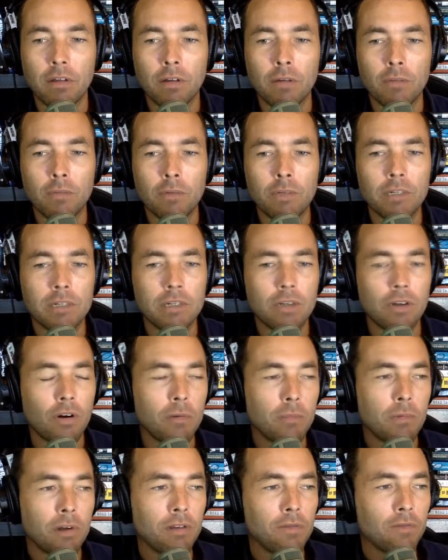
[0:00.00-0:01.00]

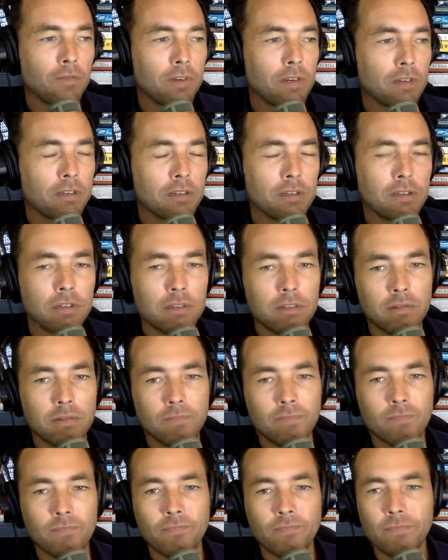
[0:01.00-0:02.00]
restart might fix it.
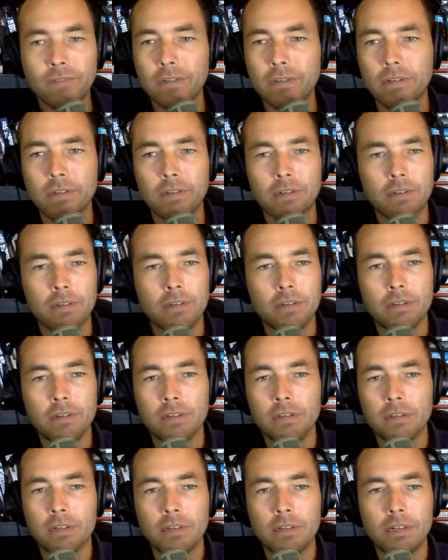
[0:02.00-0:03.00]

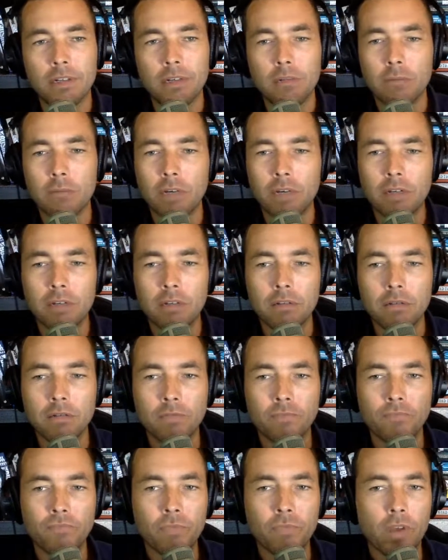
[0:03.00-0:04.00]
Shit, man.
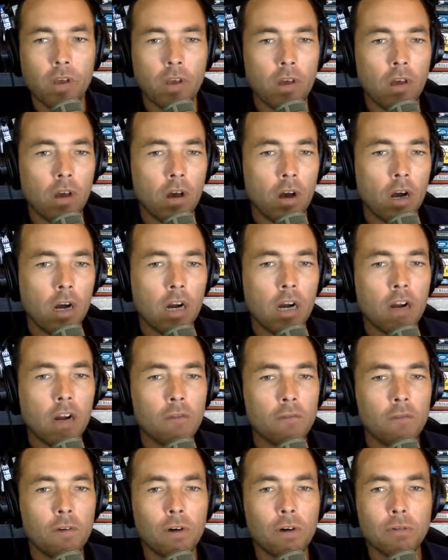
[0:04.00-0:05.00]
All
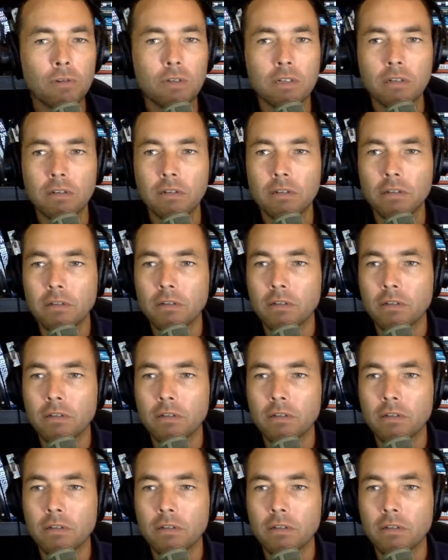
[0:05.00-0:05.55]
right, folks.